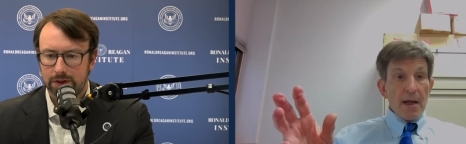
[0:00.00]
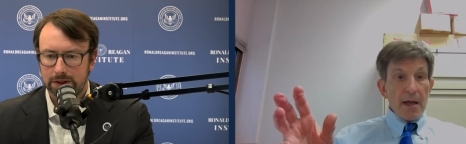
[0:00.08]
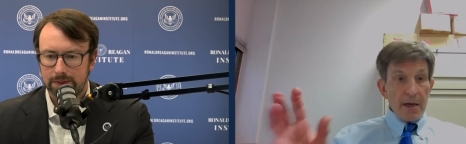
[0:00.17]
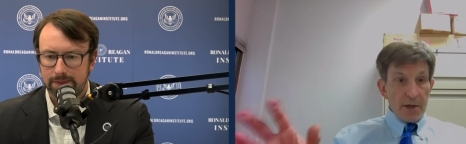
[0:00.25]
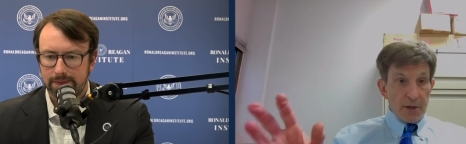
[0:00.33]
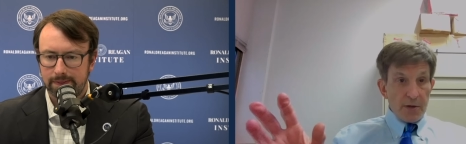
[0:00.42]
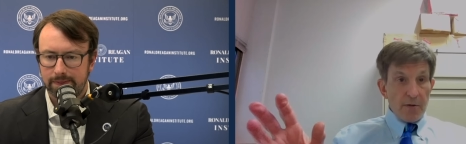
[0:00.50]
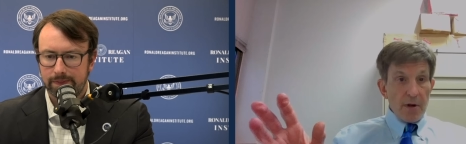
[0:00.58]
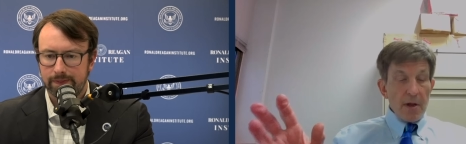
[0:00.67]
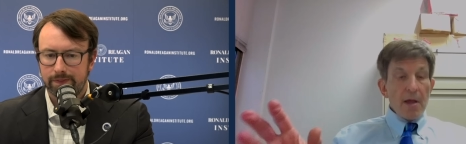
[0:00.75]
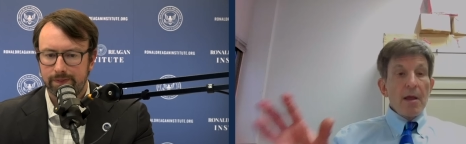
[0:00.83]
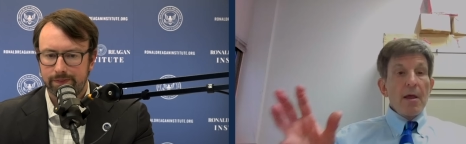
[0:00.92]
Speaker 1: issue.
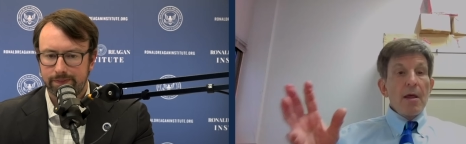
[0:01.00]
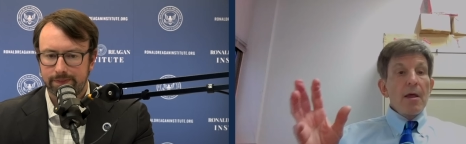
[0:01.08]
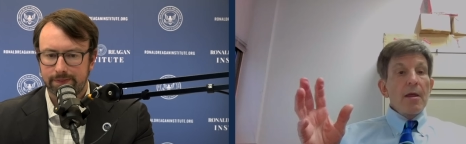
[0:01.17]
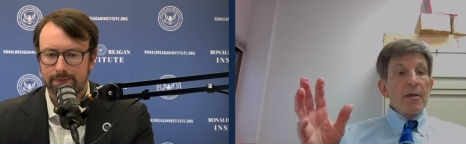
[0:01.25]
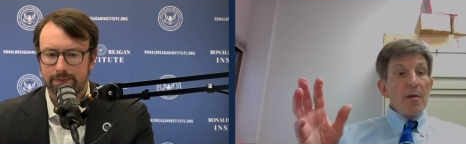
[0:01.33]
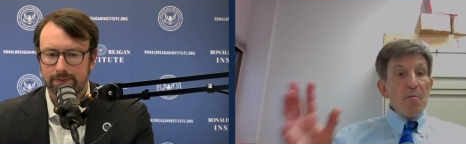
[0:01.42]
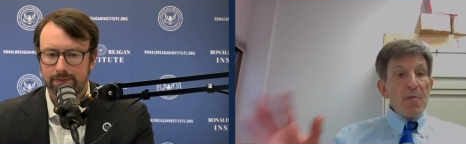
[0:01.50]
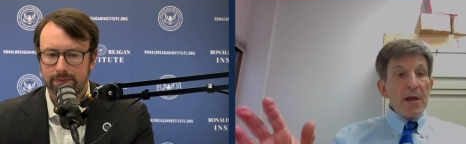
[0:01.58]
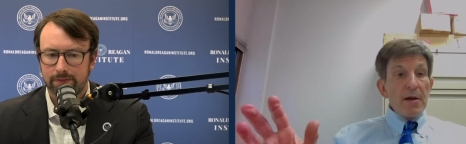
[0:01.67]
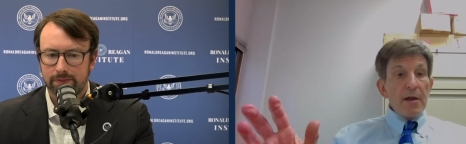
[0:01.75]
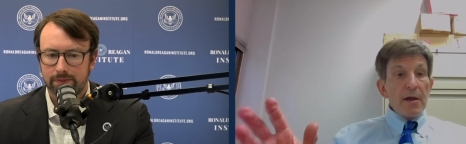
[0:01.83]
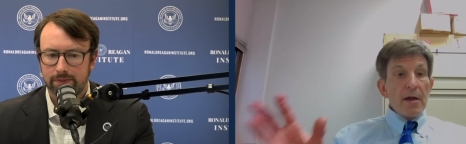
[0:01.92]
The
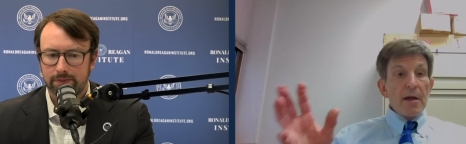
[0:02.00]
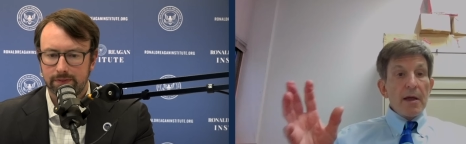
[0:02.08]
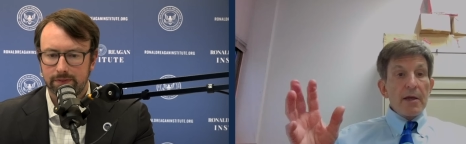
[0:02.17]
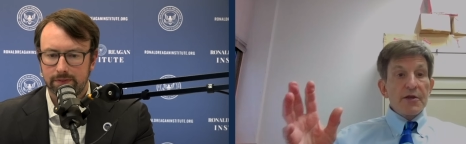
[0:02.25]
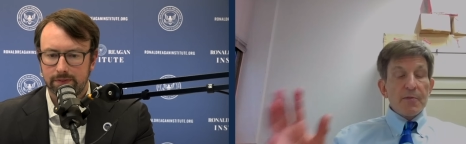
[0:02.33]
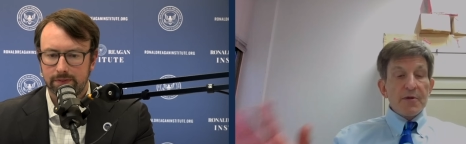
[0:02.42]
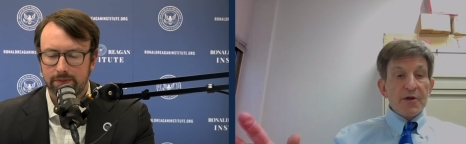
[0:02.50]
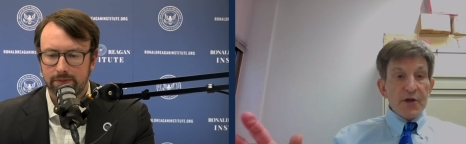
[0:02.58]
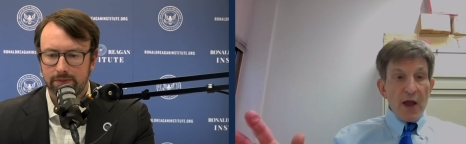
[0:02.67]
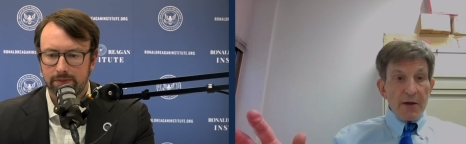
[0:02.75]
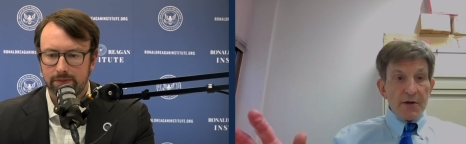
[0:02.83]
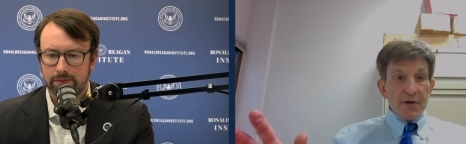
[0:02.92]
media is
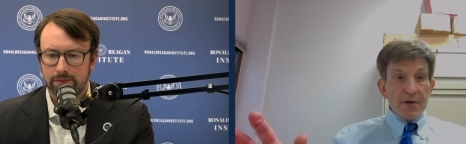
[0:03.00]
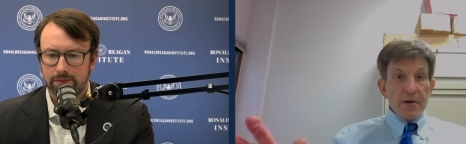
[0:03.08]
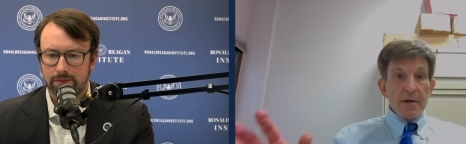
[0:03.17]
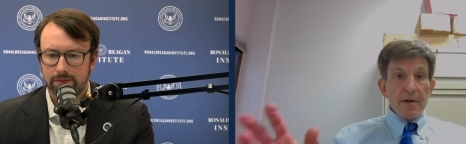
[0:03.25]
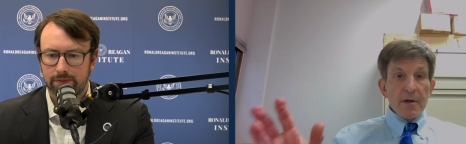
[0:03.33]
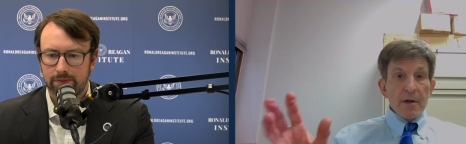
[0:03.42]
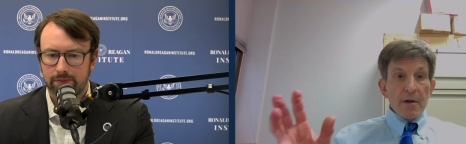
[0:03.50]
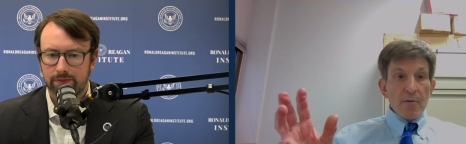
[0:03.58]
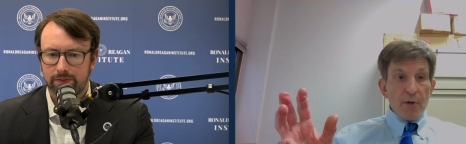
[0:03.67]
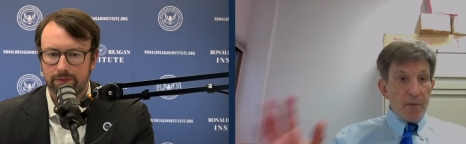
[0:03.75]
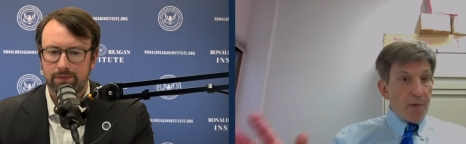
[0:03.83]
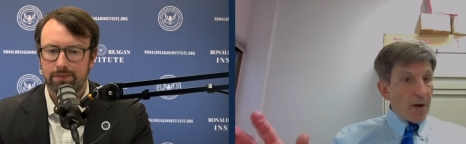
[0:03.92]
obsessed
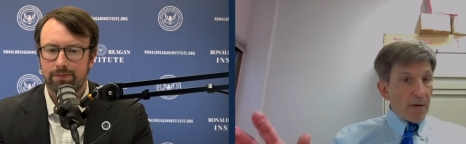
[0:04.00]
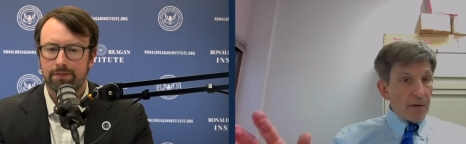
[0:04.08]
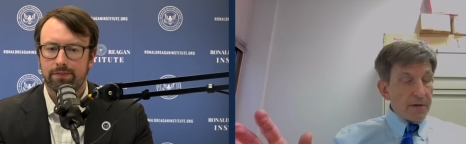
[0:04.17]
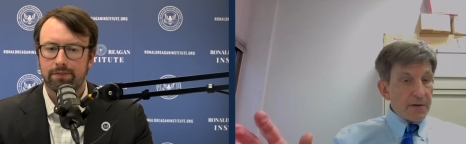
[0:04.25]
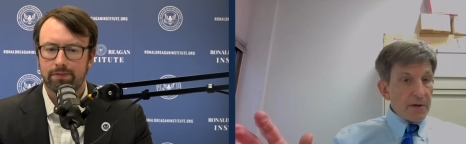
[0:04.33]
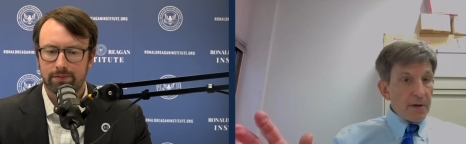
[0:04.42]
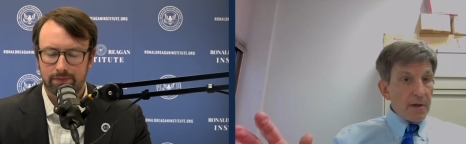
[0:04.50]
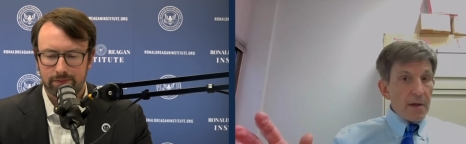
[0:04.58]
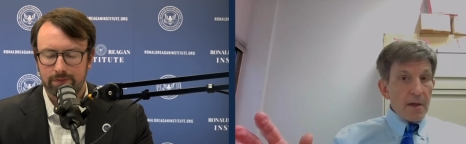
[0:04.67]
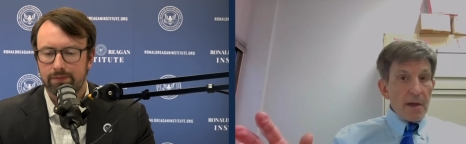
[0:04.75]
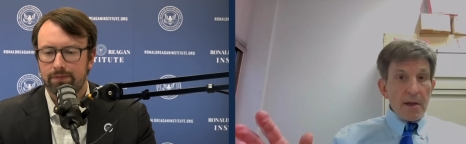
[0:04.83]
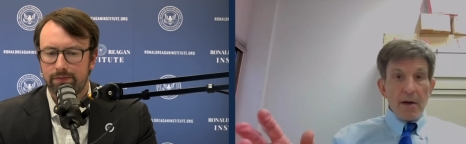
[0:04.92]
with polls.
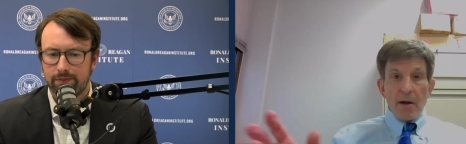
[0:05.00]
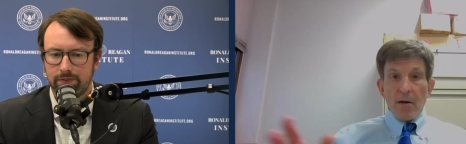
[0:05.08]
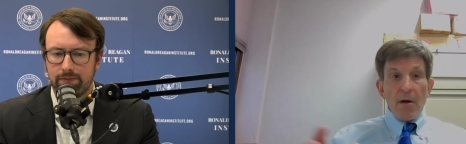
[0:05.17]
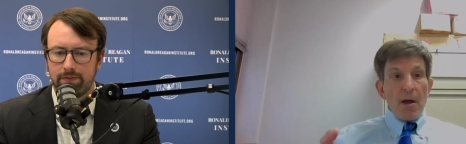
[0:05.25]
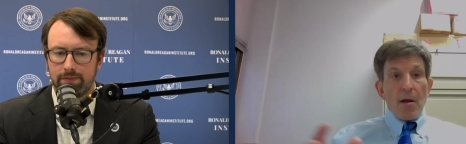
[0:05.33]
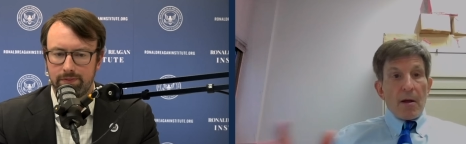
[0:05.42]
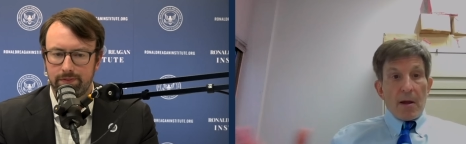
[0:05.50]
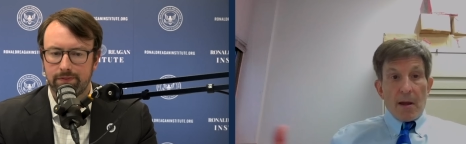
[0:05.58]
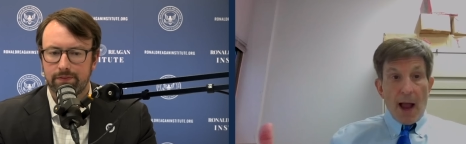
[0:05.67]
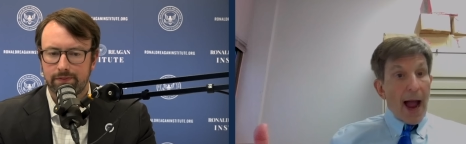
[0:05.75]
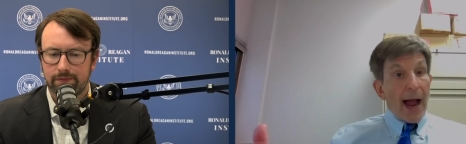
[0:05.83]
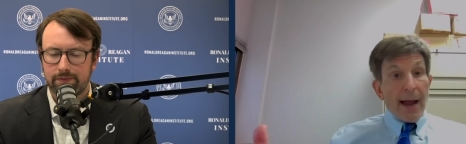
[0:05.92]
You know,
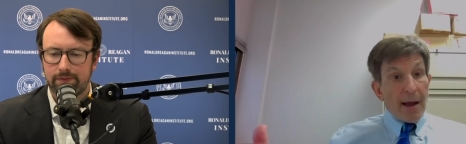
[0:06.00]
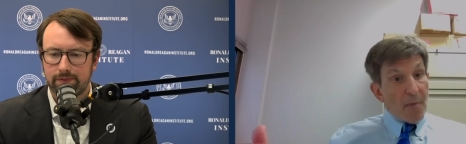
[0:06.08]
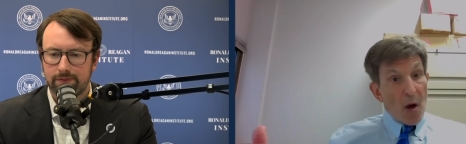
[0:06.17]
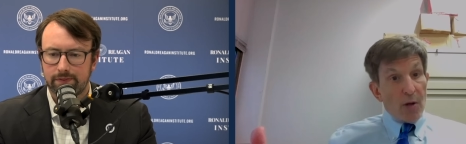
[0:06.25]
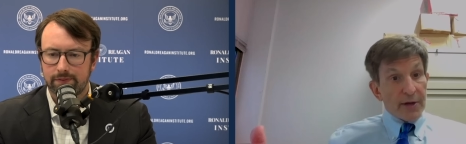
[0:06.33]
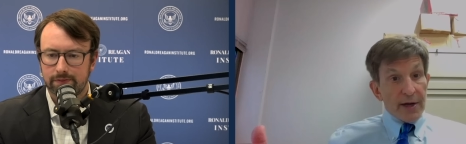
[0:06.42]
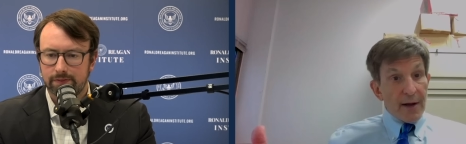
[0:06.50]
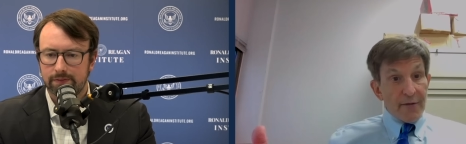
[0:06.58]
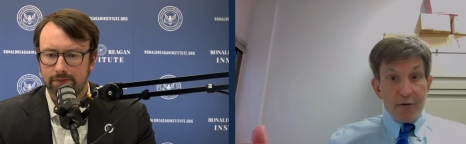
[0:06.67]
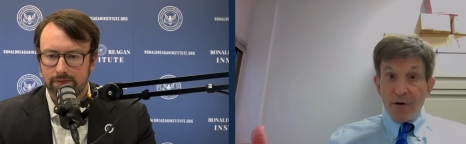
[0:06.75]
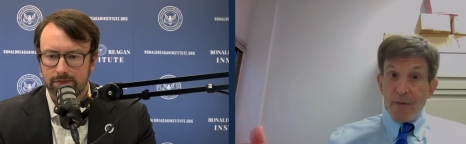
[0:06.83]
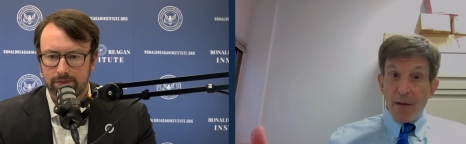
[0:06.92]
I am old enough
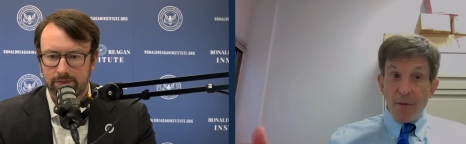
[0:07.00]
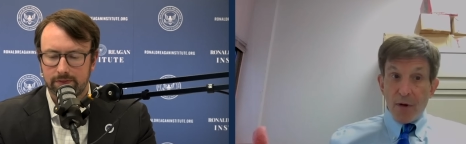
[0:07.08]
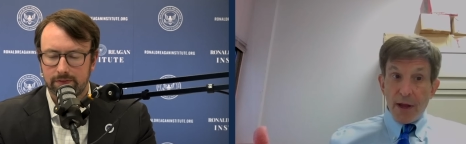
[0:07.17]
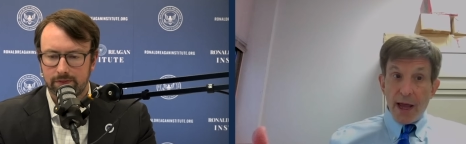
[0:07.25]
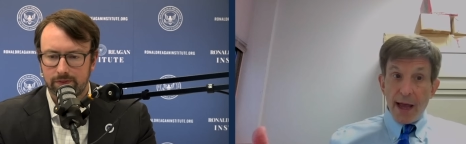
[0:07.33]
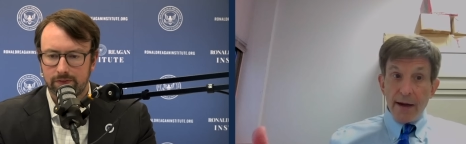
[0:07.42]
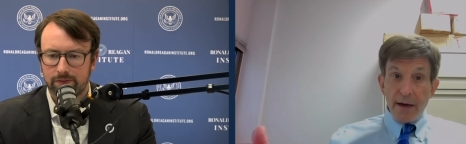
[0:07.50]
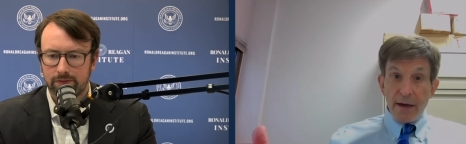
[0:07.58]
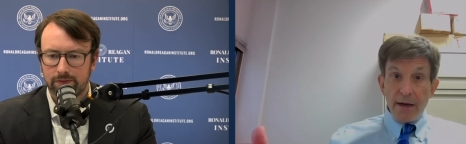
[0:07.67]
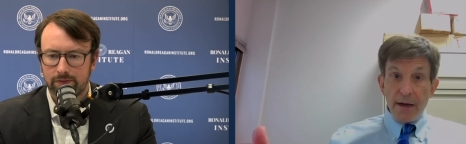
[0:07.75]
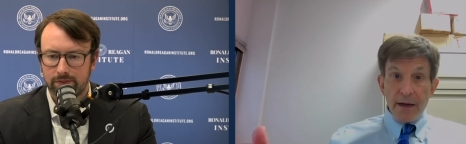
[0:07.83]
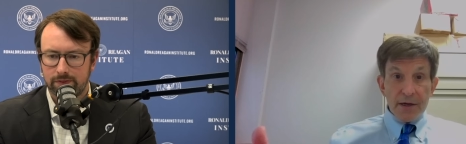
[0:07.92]
to remember
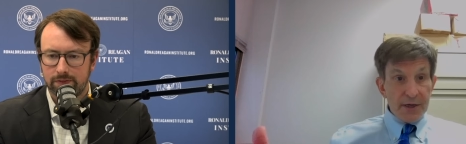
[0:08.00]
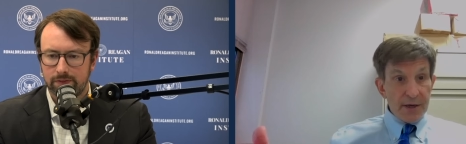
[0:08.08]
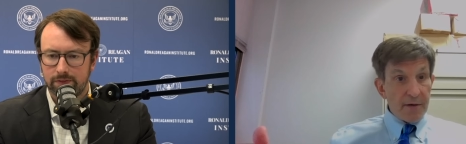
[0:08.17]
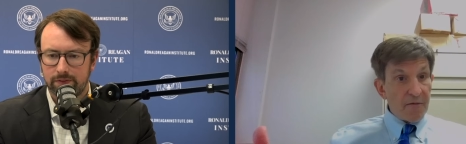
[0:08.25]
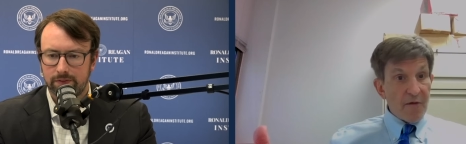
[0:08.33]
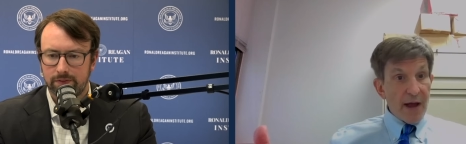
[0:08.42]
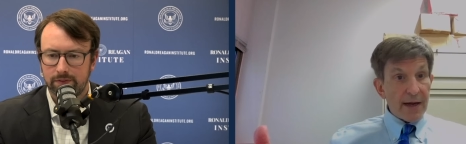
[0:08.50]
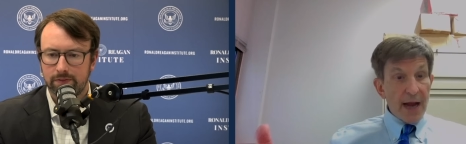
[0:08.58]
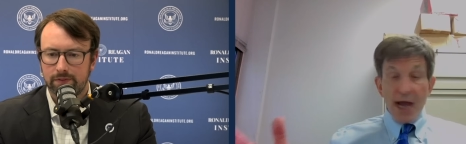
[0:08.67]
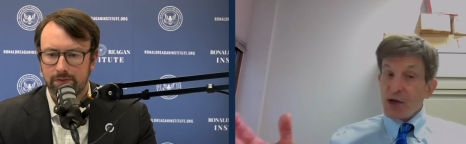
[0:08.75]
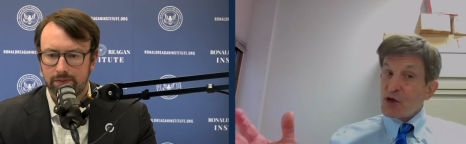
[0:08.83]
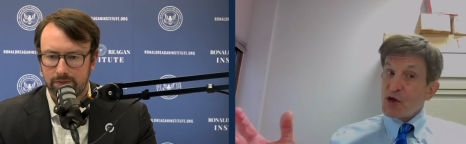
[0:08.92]
Kennedy, Nixon. In fact,
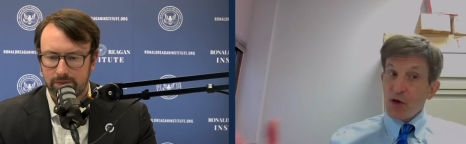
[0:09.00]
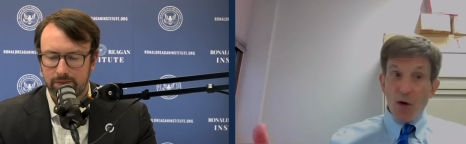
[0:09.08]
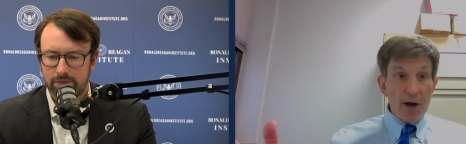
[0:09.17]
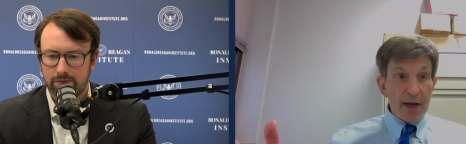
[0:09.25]
I saw